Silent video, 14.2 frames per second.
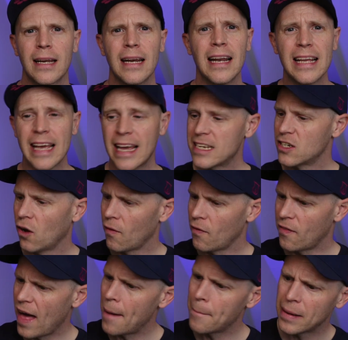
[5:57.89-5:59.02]
Clearly, it's
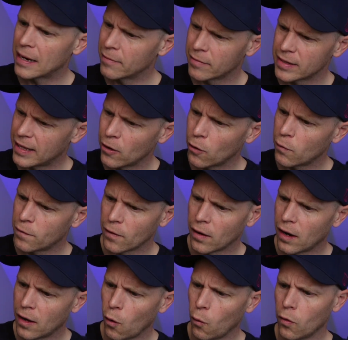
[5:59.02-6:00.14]
not that big of a deal
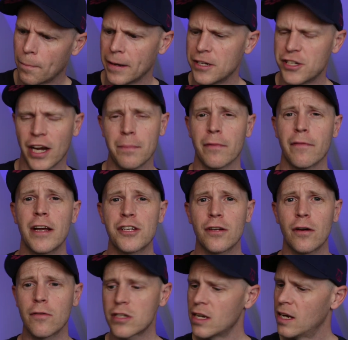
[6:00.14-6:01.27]
for all the PGA
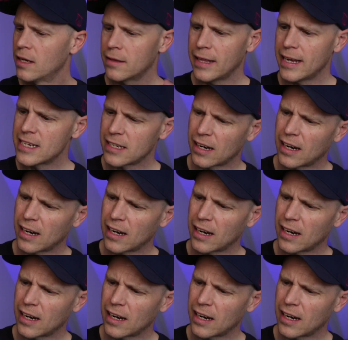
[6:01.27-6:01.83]
professionals. These are